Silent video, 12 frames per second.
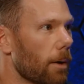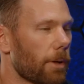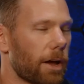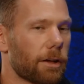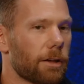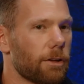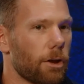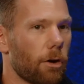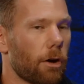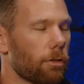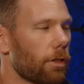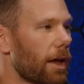I'm like,
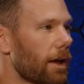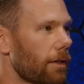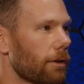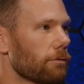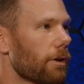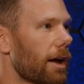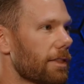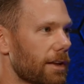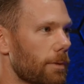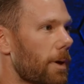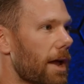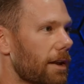laying
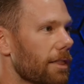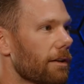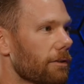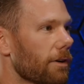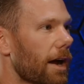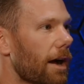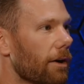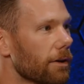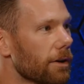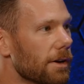writhing in pain on the ground.